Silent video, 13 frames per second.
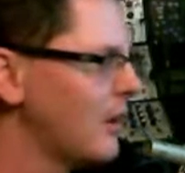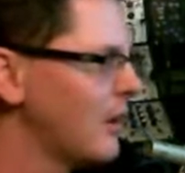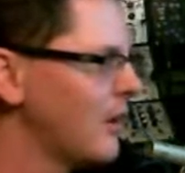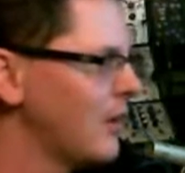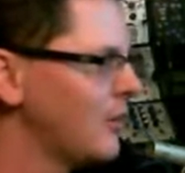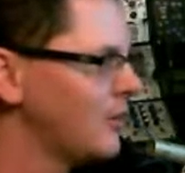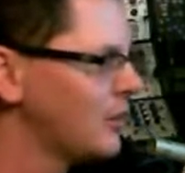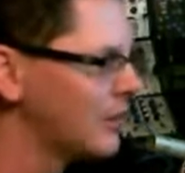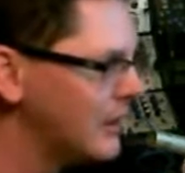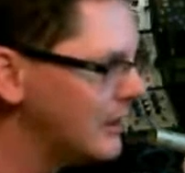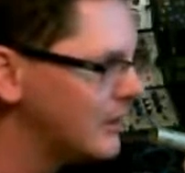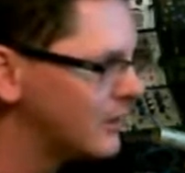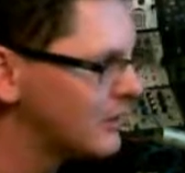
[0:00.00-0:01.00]

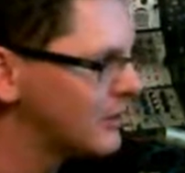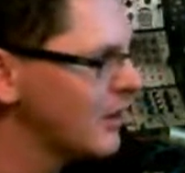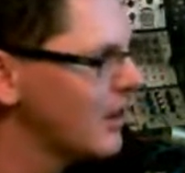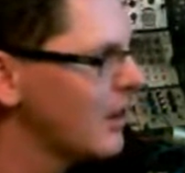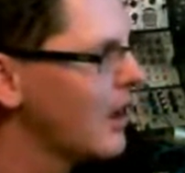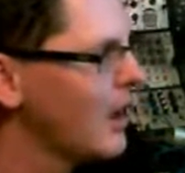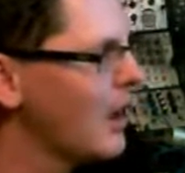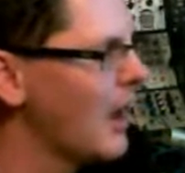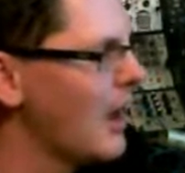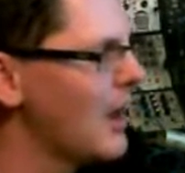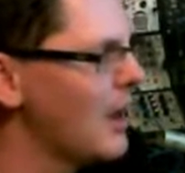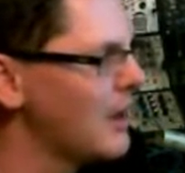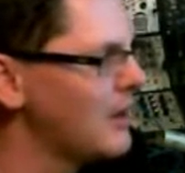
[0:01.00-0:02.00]
release.
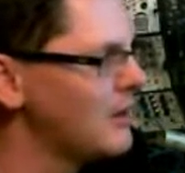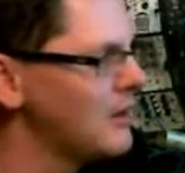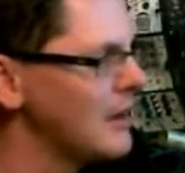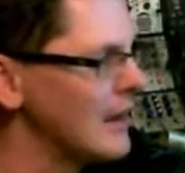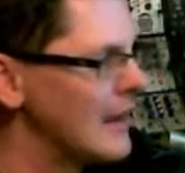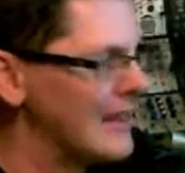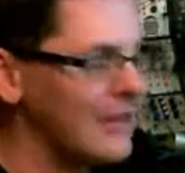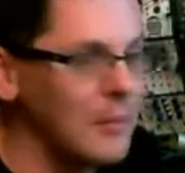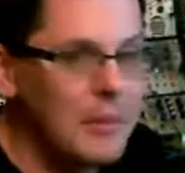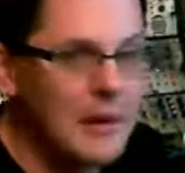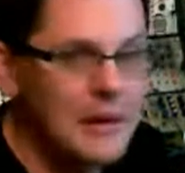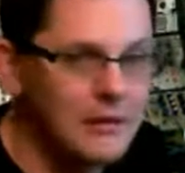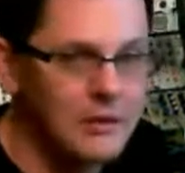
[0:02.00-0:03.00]
And in the
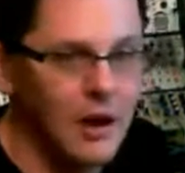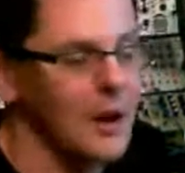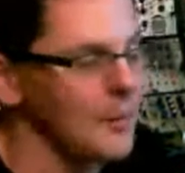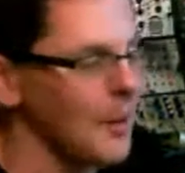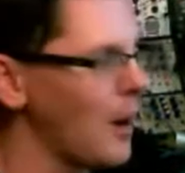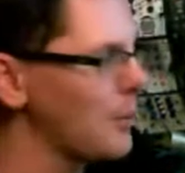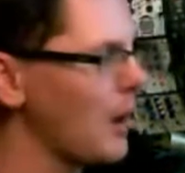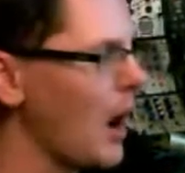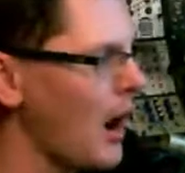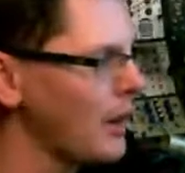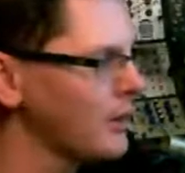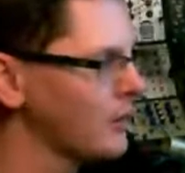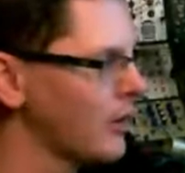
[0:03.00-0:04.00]
meantime, I would
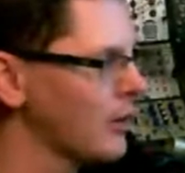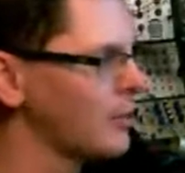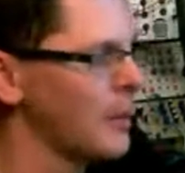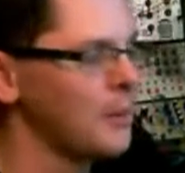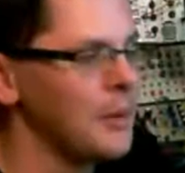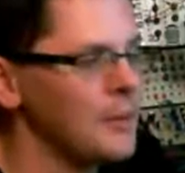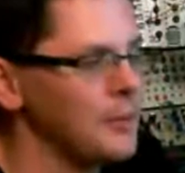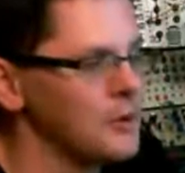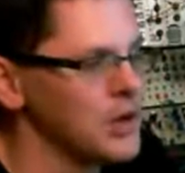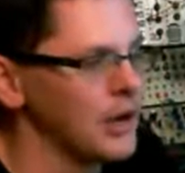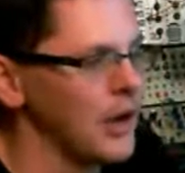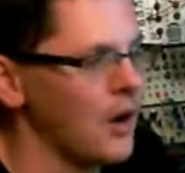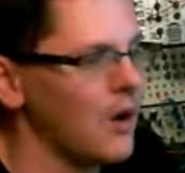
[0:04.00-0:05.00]
highly recommend people
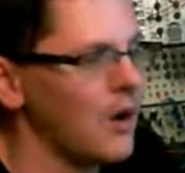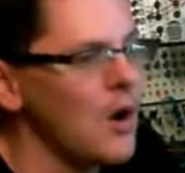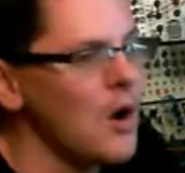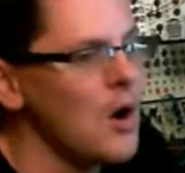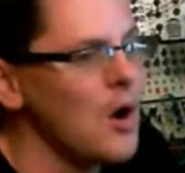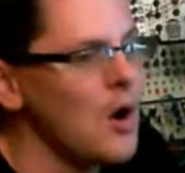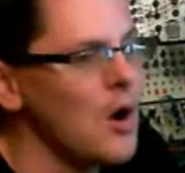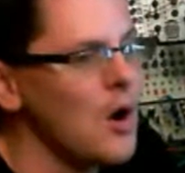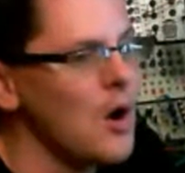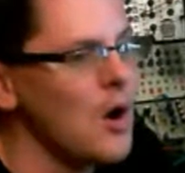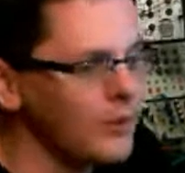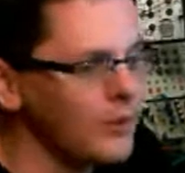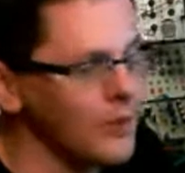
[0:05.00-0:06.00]
check out
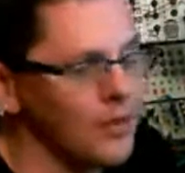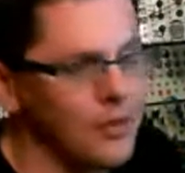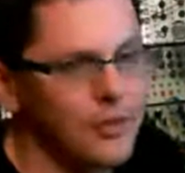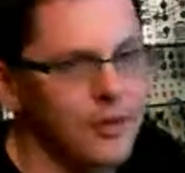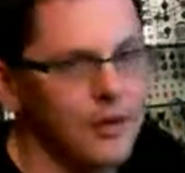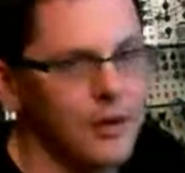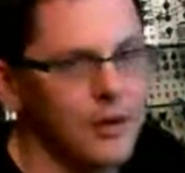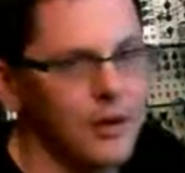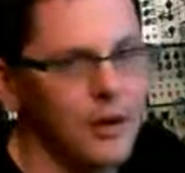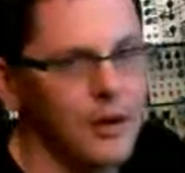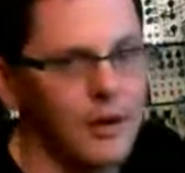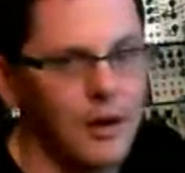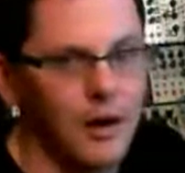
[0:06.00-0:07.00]
both the
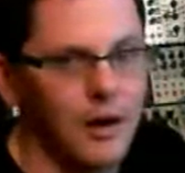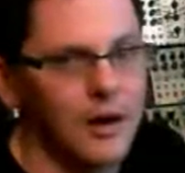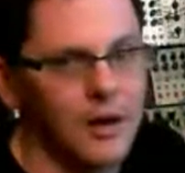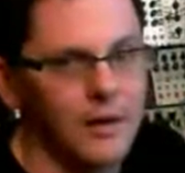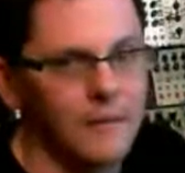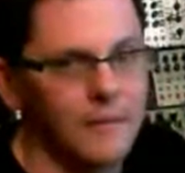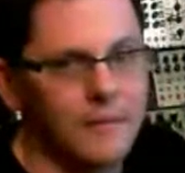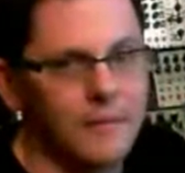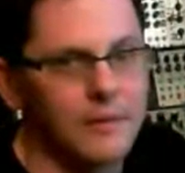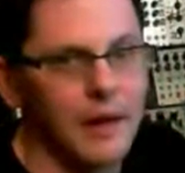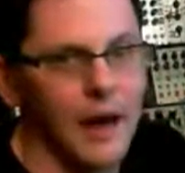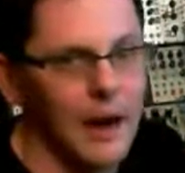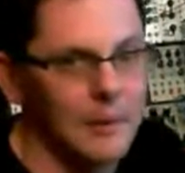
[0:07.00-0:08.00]

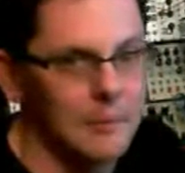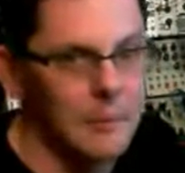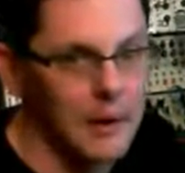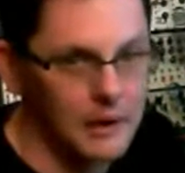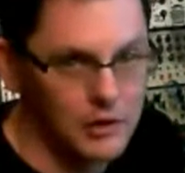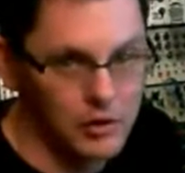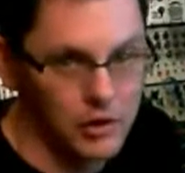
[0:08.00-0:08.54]
at Megatron